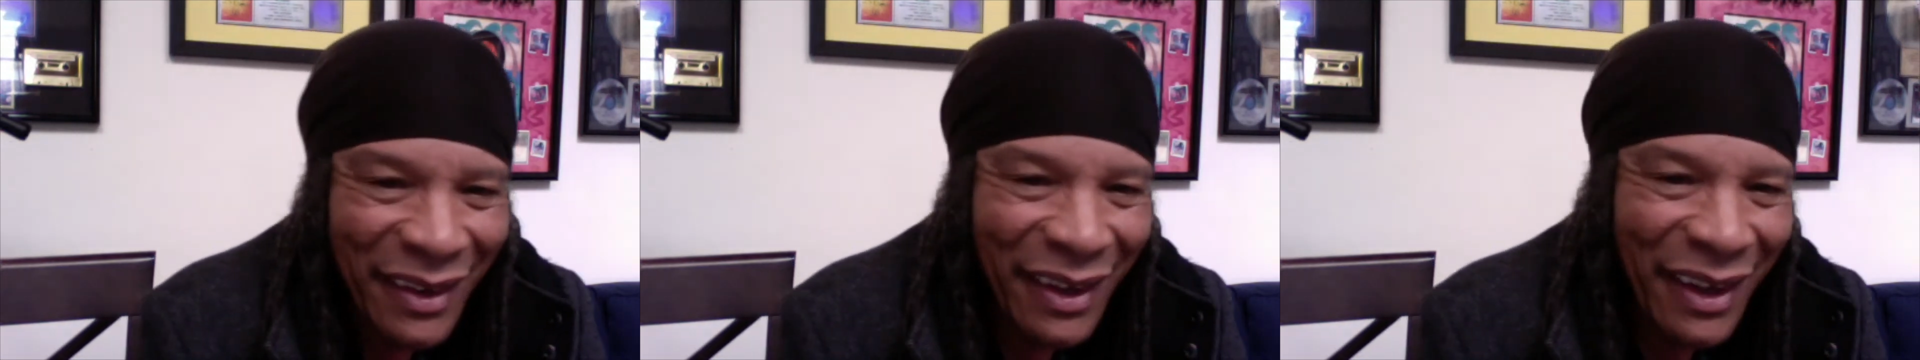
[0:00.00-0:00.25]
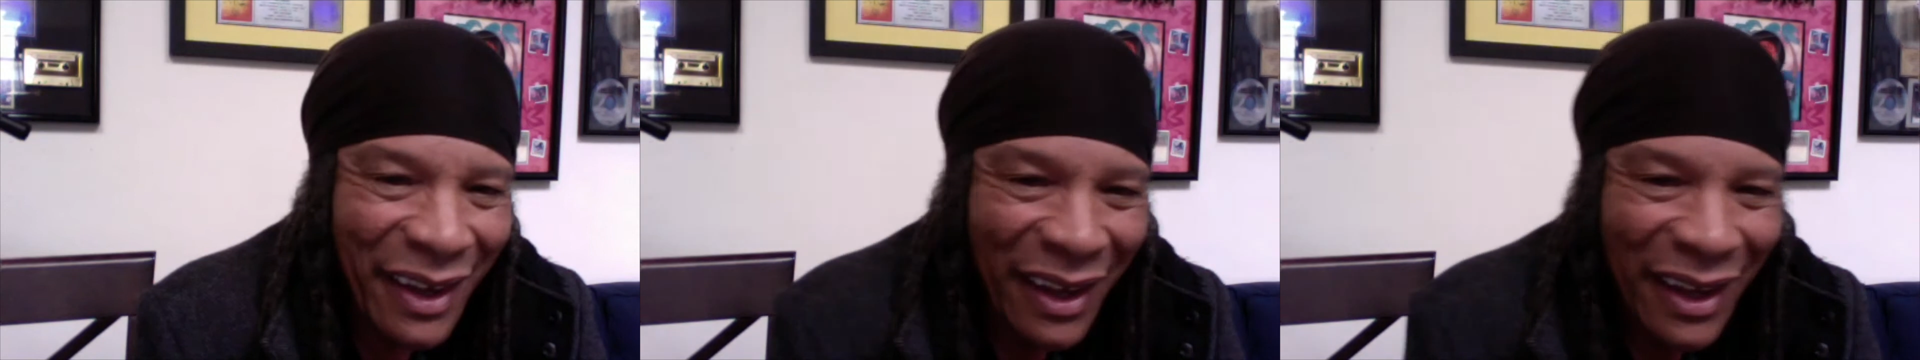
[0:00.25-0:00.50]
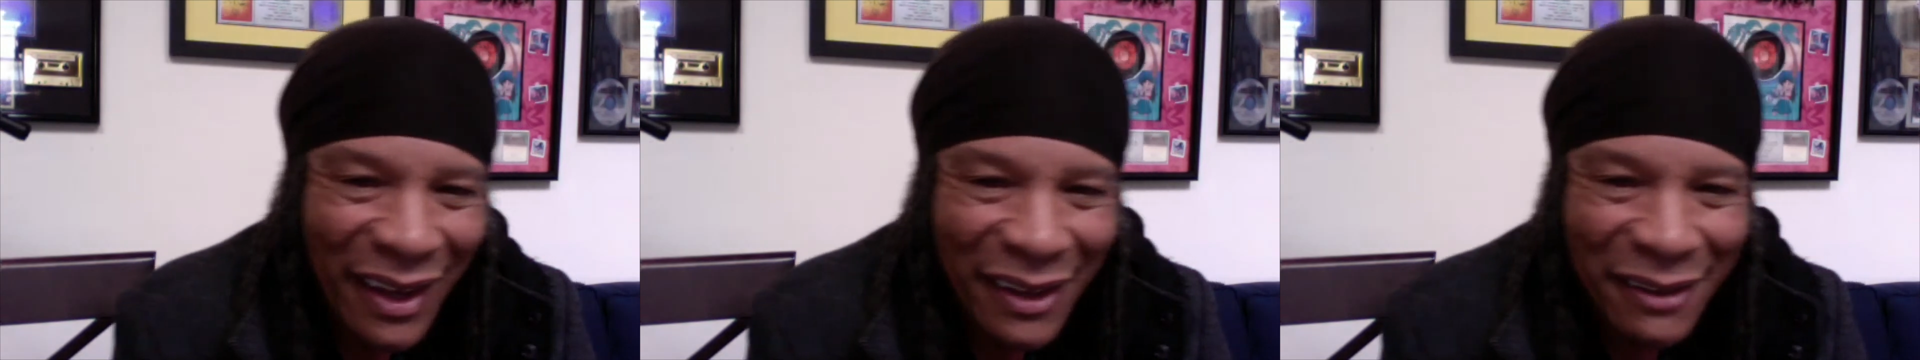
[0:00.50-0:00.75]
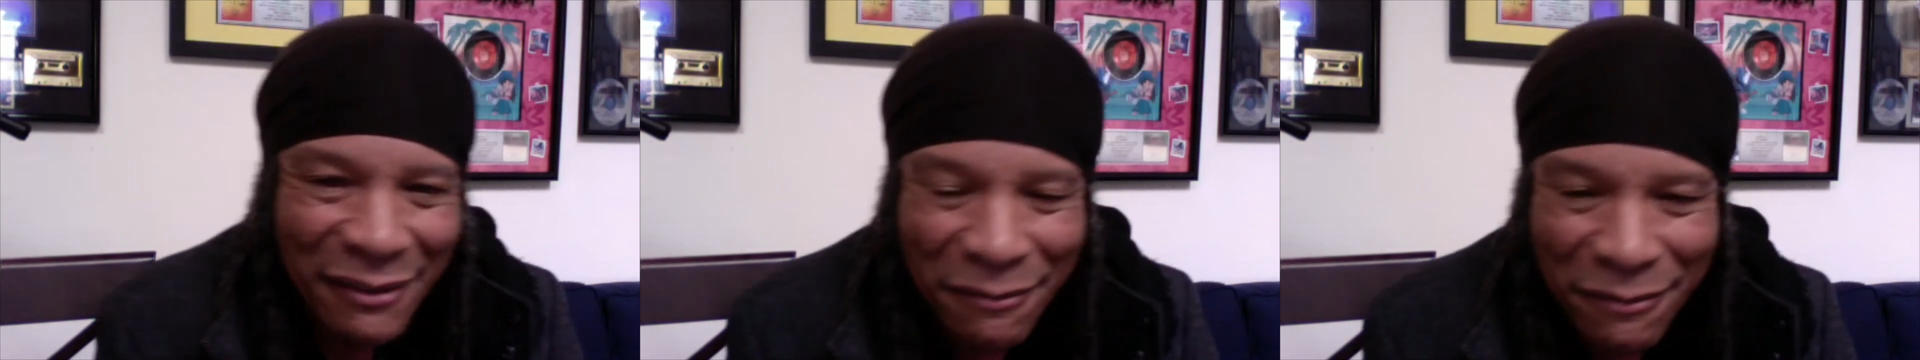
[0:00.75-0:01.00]
And did that
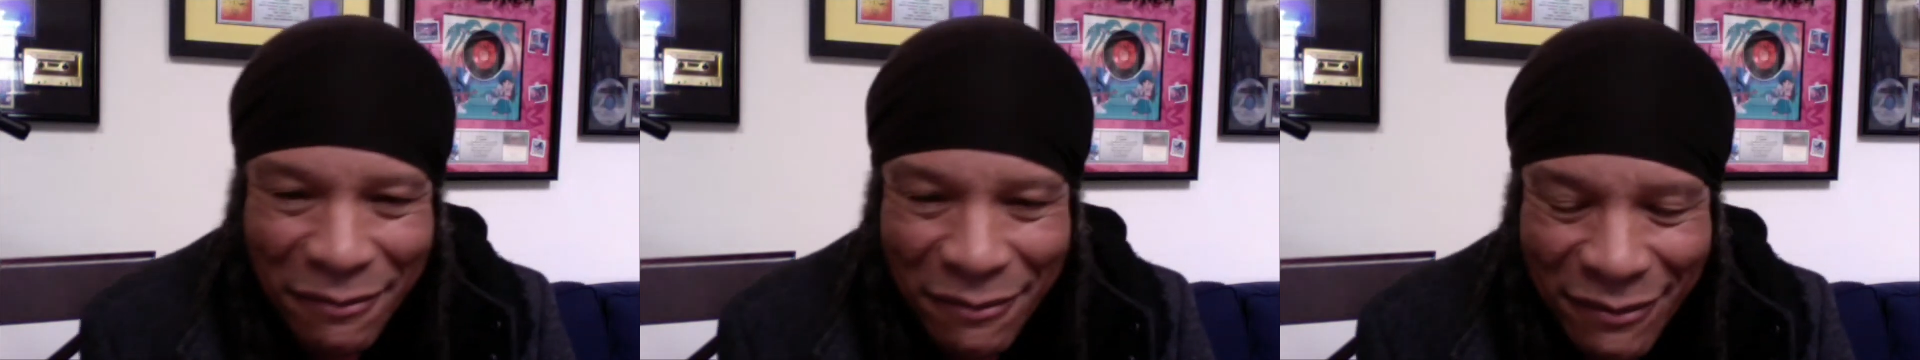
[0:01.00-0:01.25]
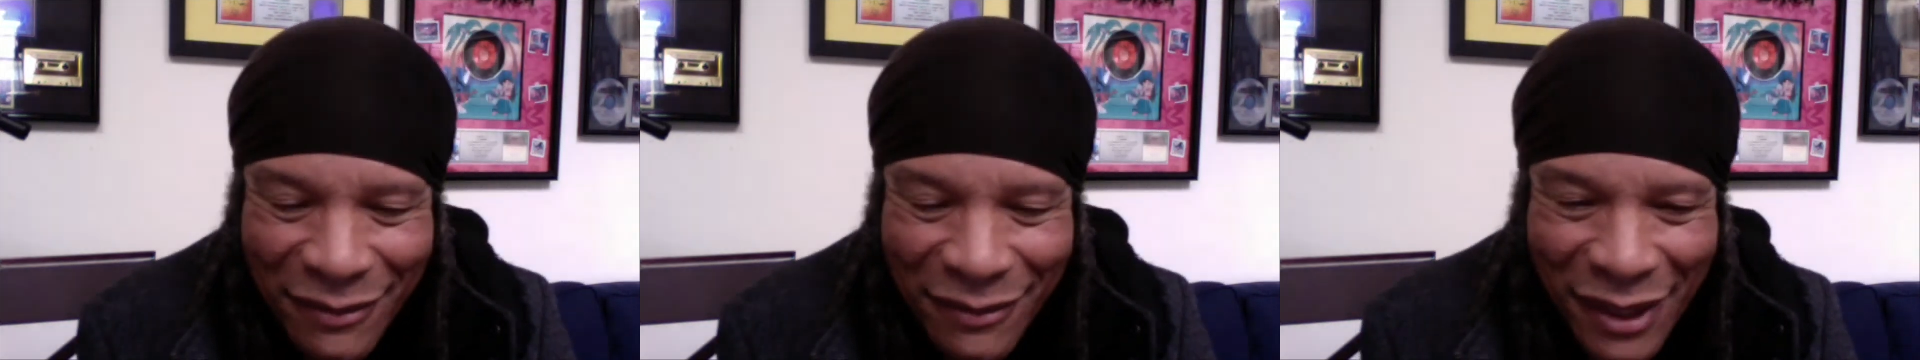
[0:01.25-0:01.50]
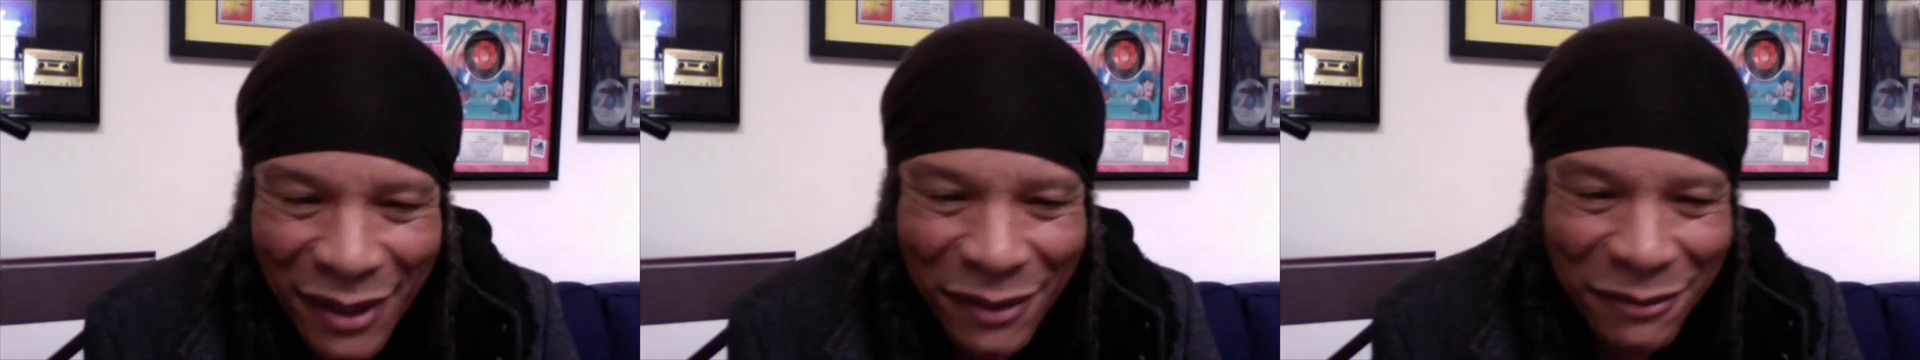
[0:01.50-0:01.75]
work? No,